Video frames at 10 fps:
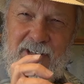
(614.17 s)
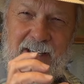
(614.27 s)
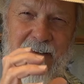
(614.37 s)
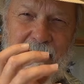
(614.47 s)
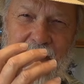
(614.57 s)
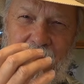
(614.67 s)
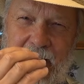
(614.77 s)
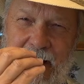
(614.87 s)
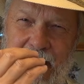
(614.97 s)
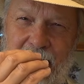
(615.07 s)
even a
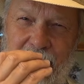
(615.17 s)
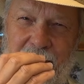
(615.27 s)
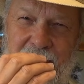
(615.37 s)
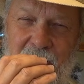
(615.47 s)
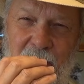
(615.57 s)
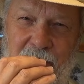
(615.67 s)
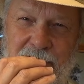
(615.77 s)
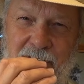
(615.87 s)
hint of a terrace